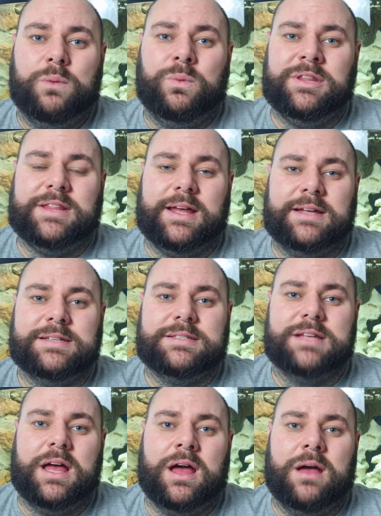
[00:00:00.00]
with this,
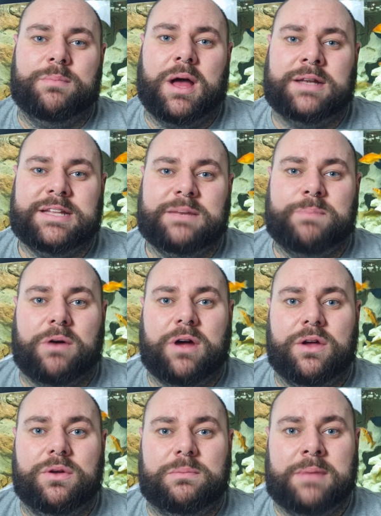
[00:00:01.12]
I did
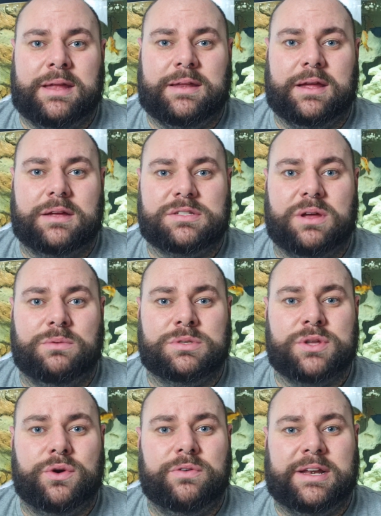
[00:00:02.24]
borrow media, so it was
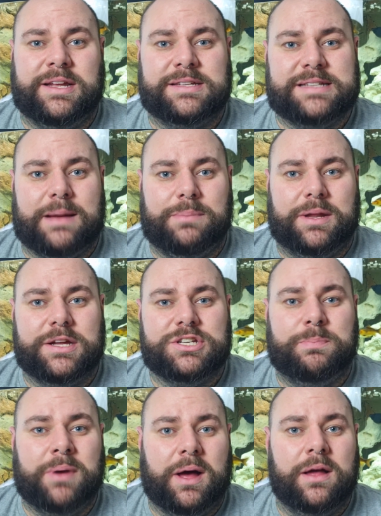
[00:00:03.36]
already
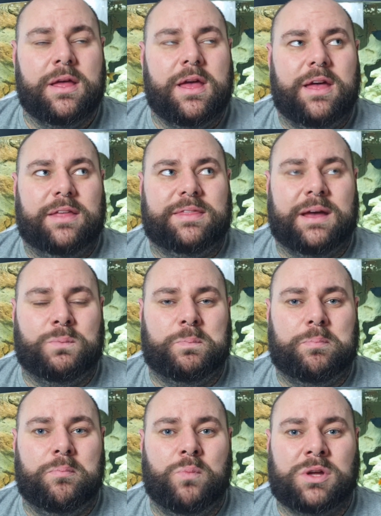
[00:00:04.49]
established, but there
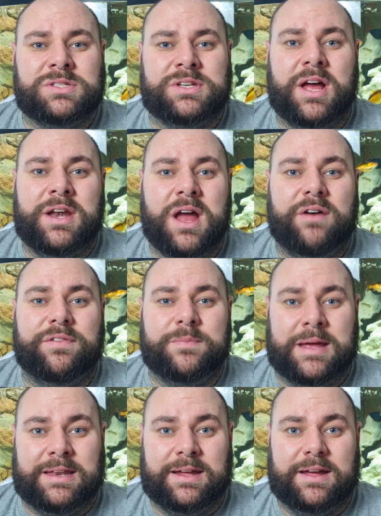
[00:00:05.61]
wasn't enough
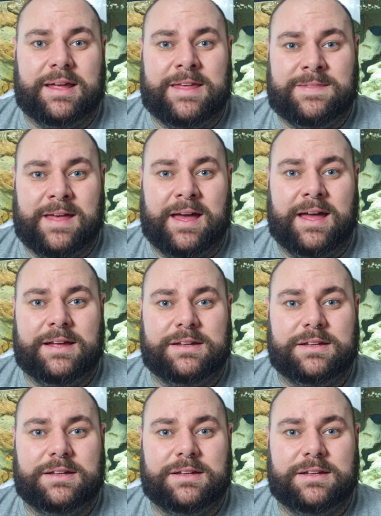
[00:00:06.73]
media in there